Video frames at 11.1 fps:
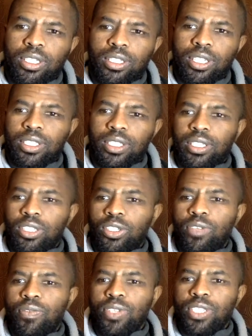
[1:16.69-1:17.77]
That they should
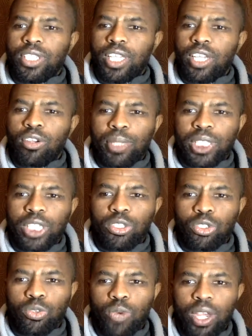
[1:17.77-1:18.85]
investigate
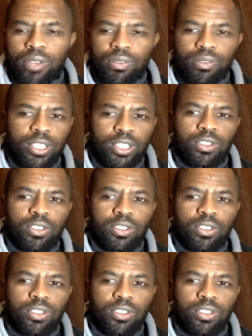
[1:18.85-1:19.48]
Obasanjo's wife, they should